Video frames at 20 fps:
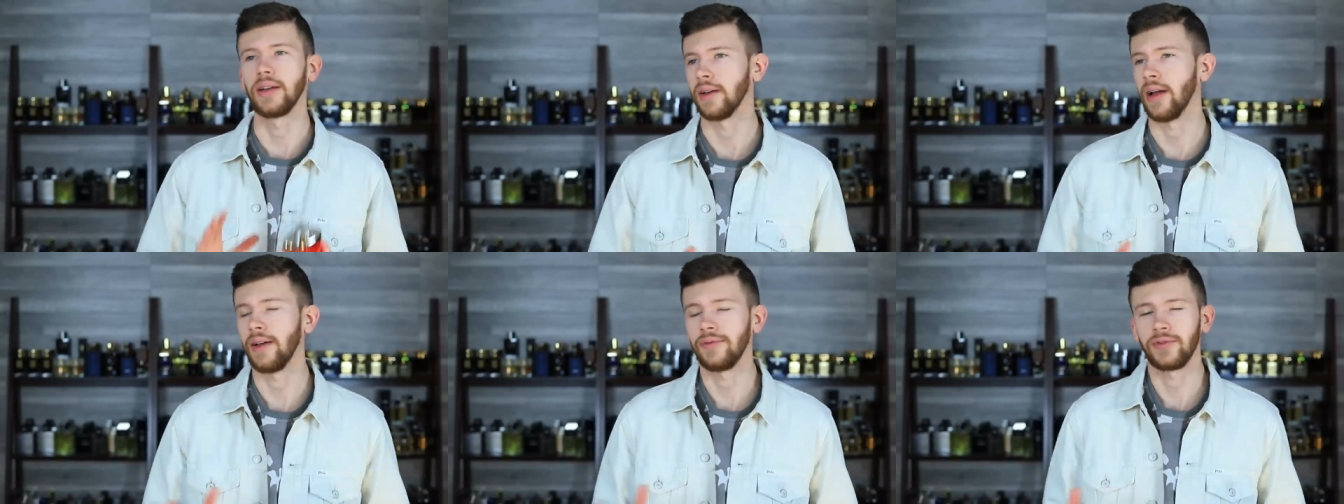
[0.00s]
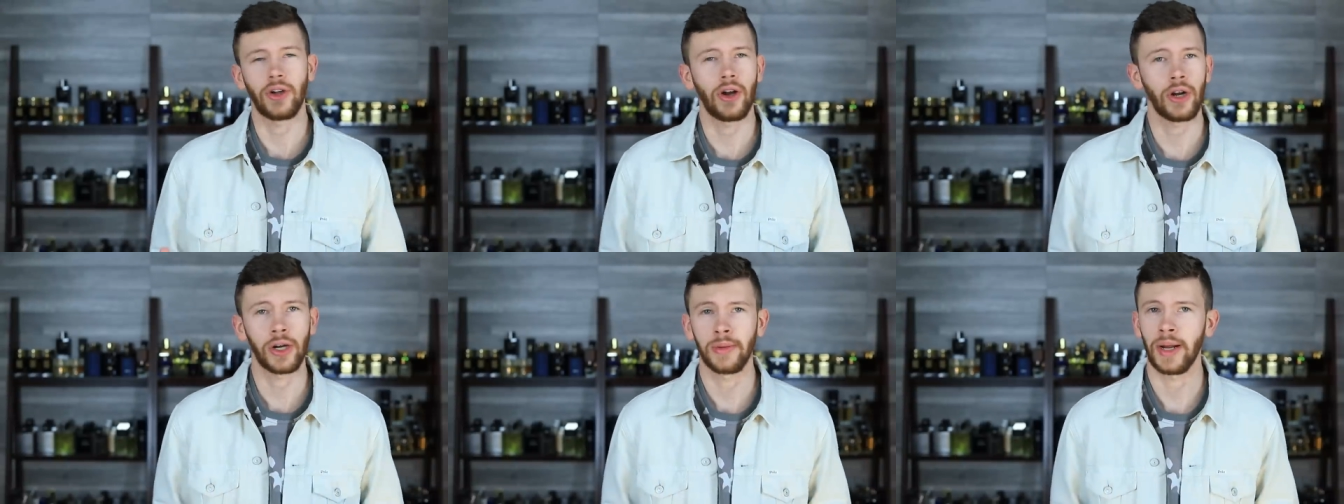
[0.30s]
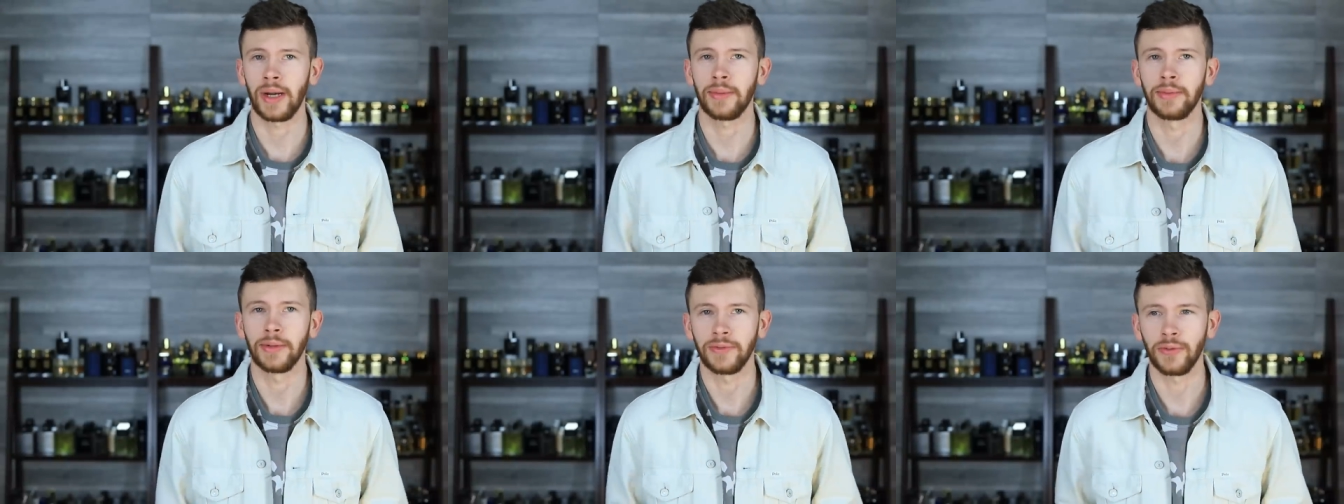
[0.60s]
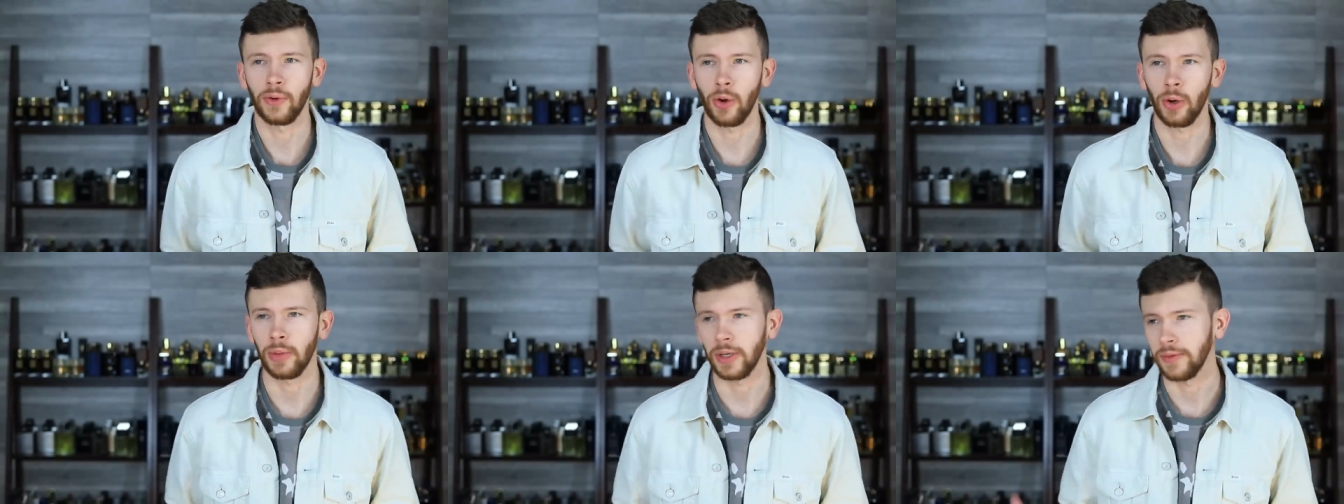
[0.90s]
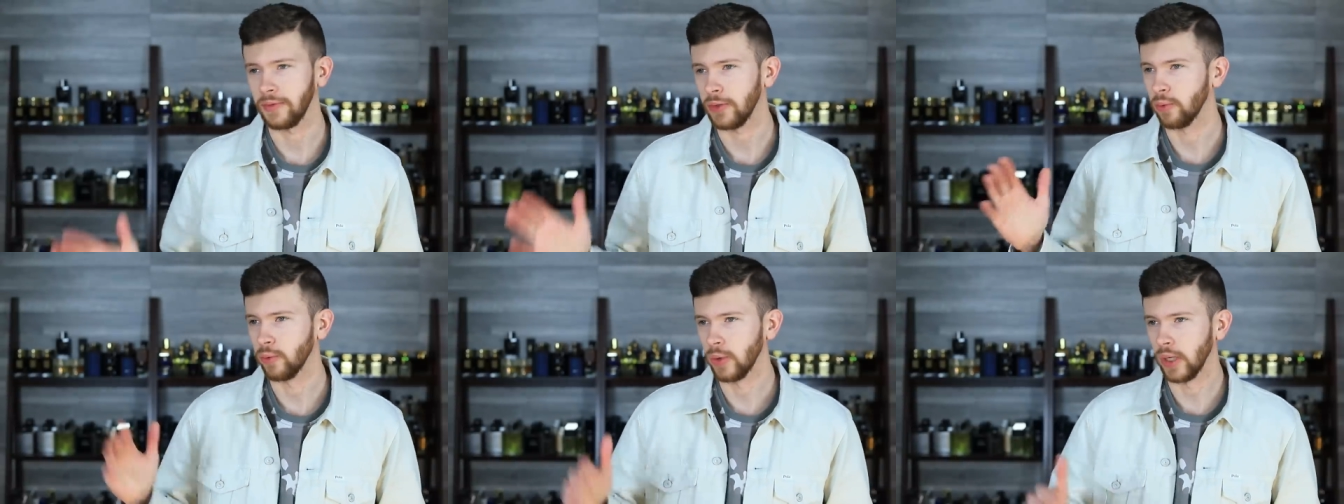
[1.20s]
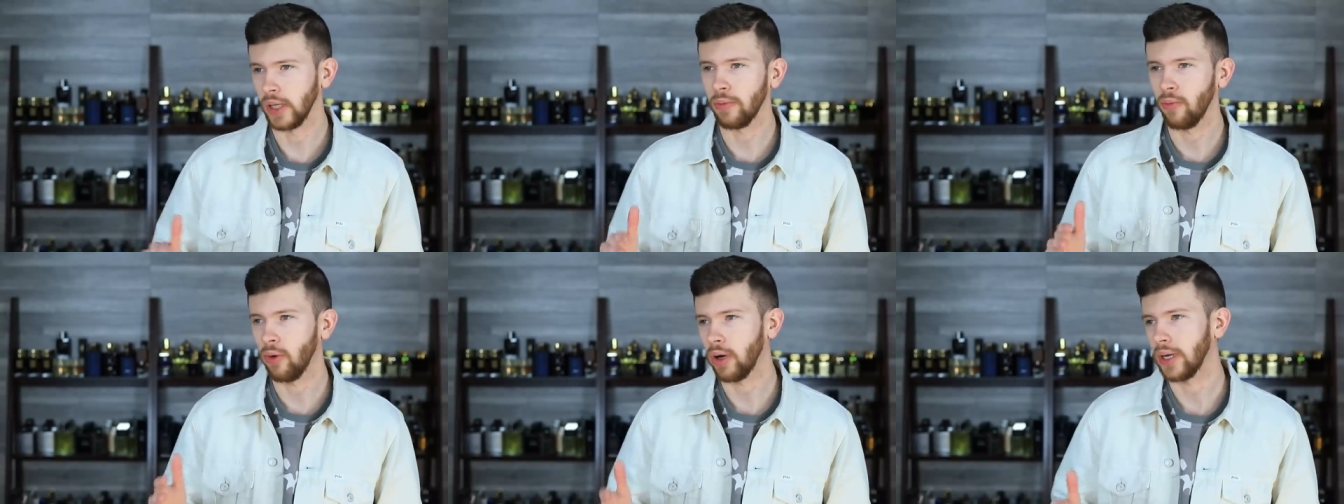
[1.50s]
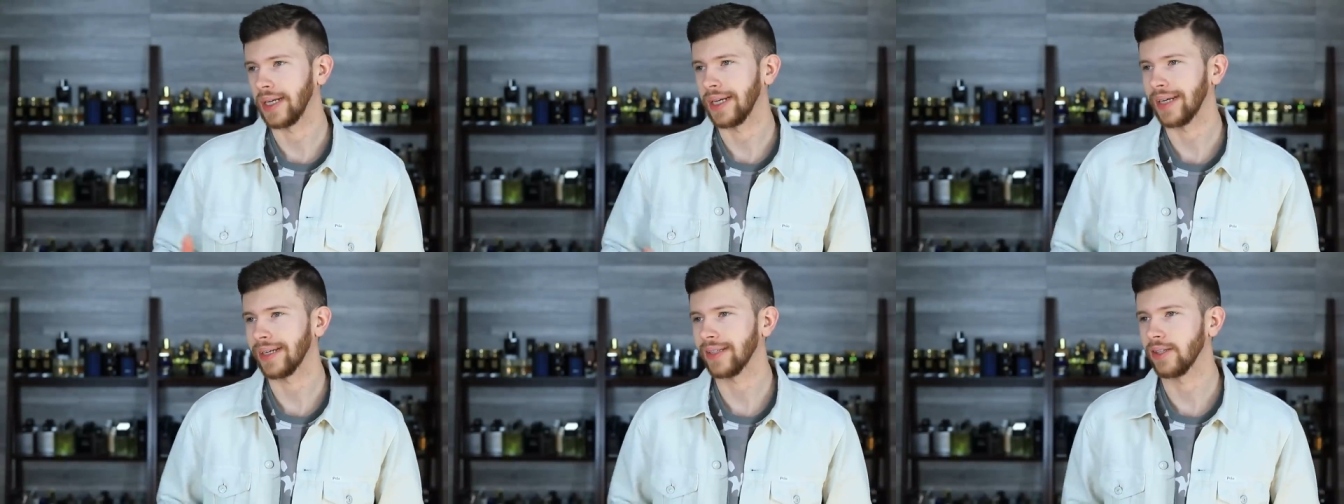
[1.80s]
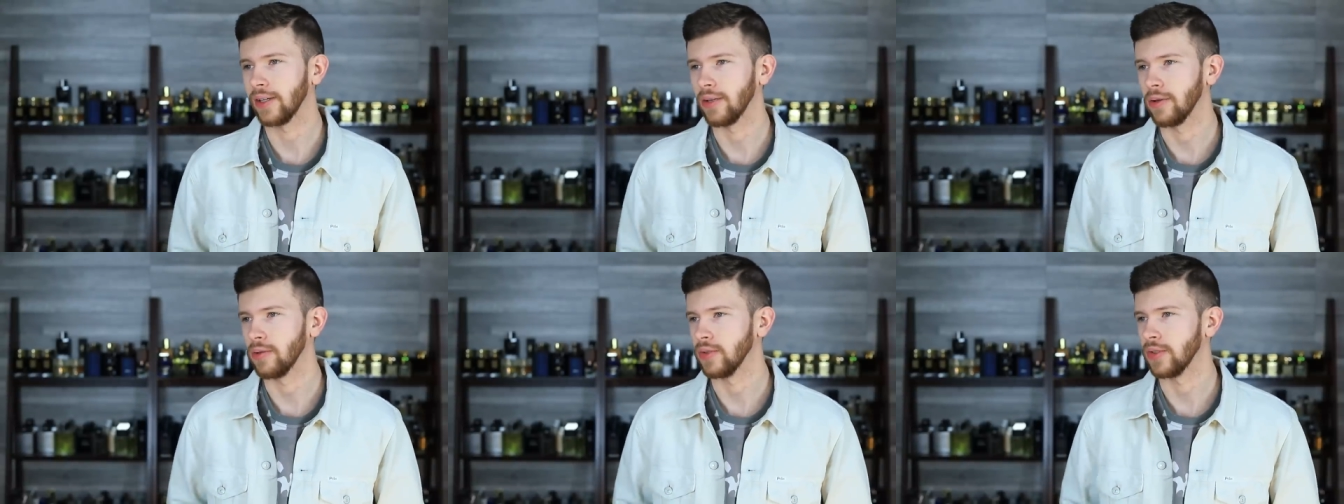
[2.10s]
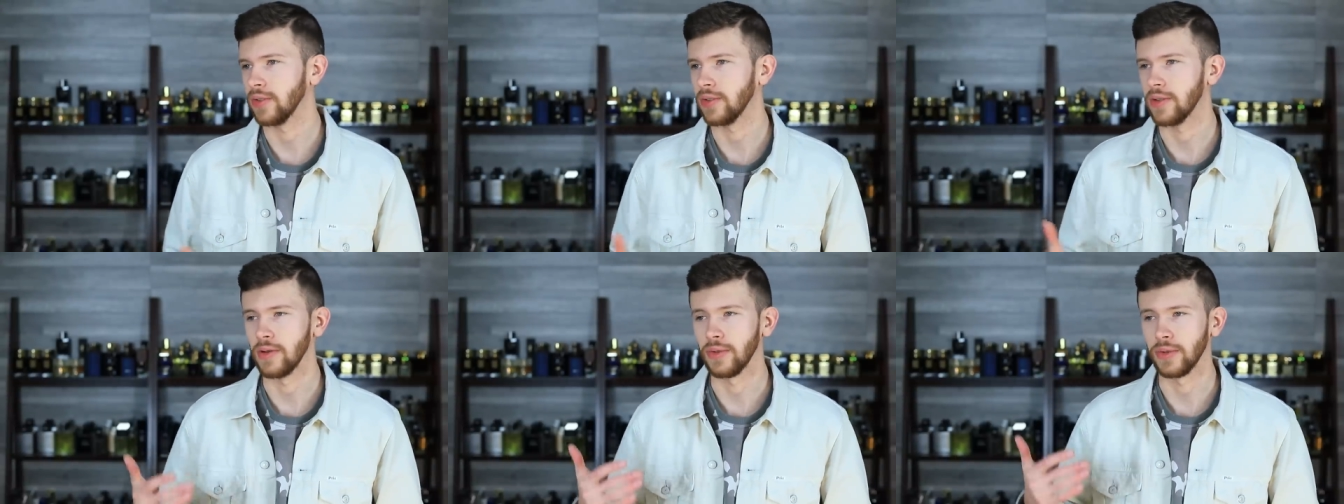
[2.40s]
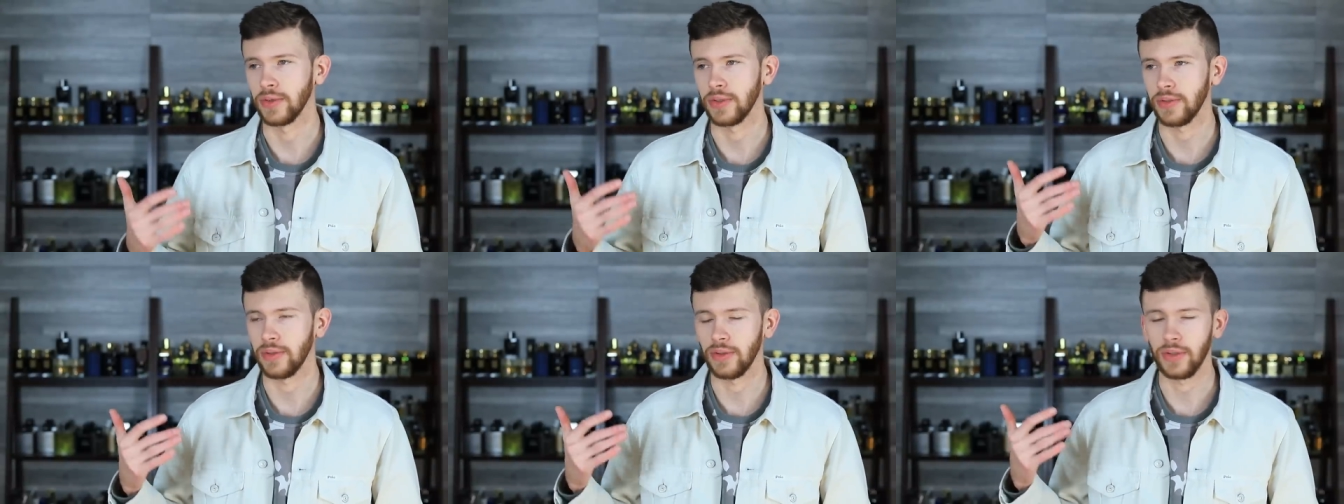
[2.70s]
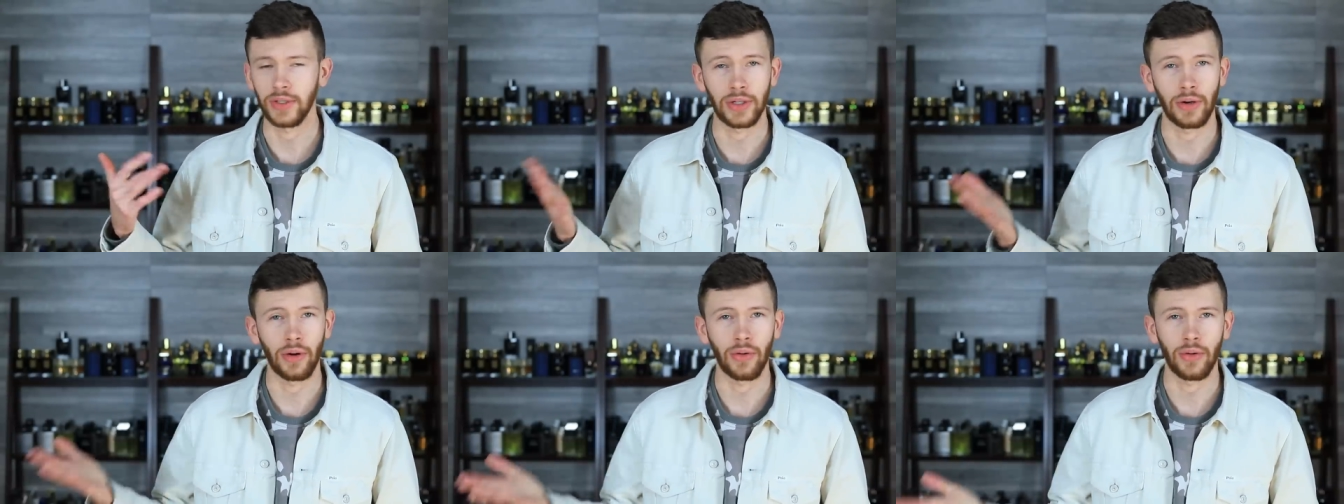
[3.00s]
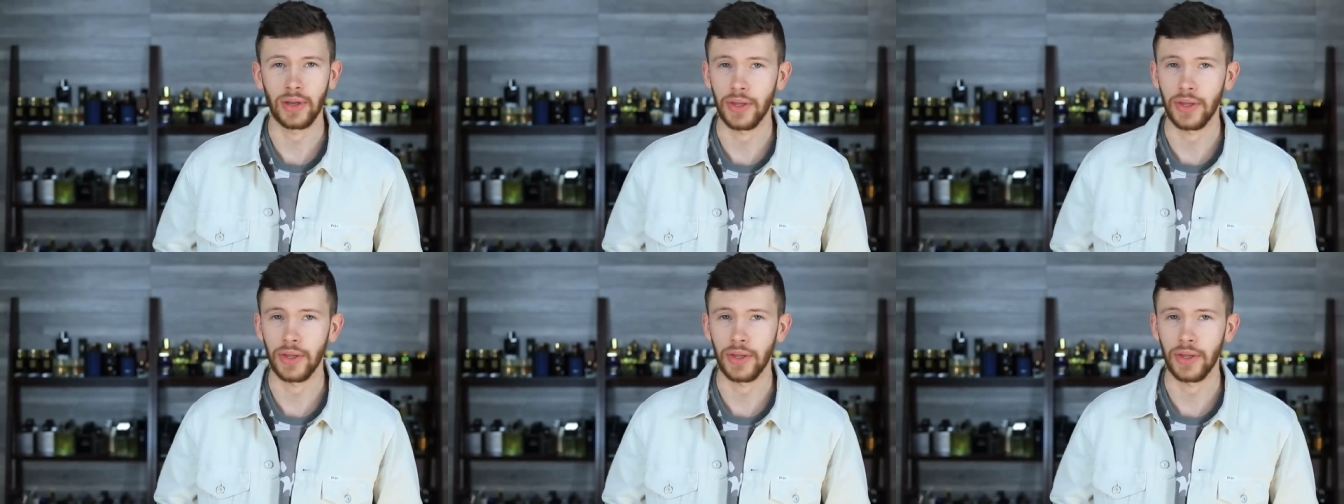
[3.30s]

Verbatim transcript: I've talked about it before, but if you really want to get those, those you know,